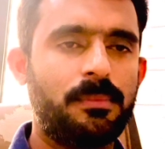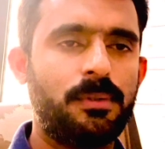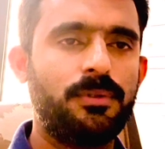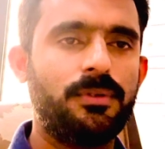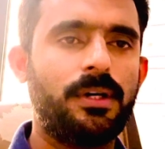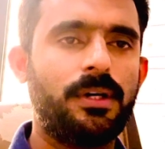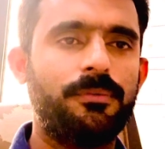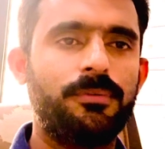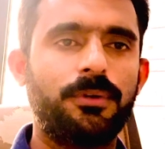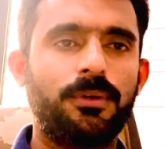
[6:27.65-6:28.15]
you
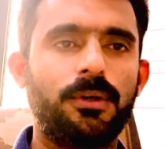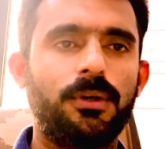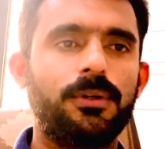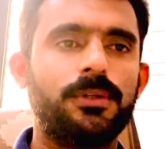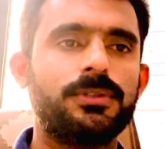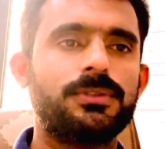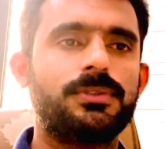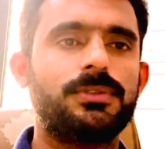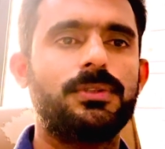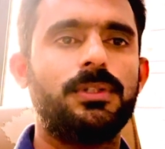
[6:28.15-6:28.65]
have to
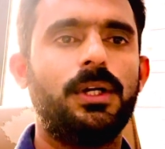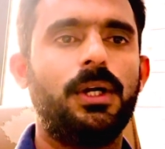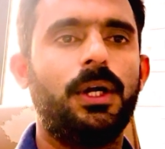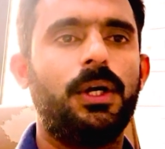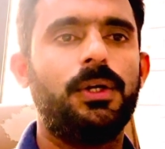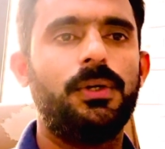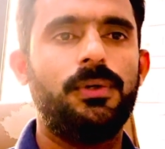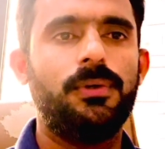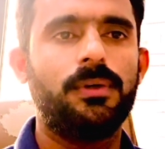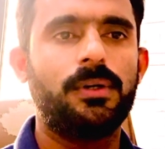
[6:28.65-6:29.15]
close
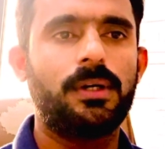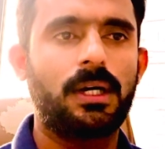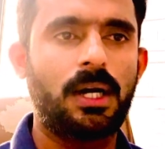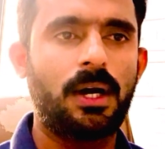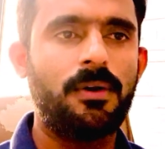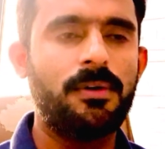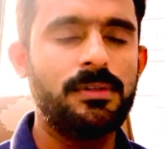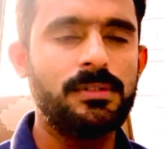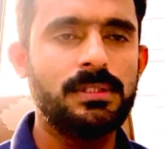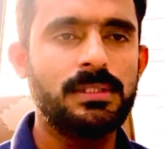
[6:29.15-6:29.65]
your
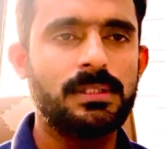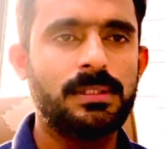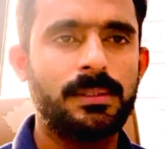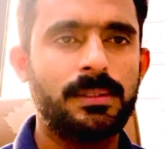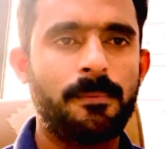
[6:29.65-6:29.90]
accounts.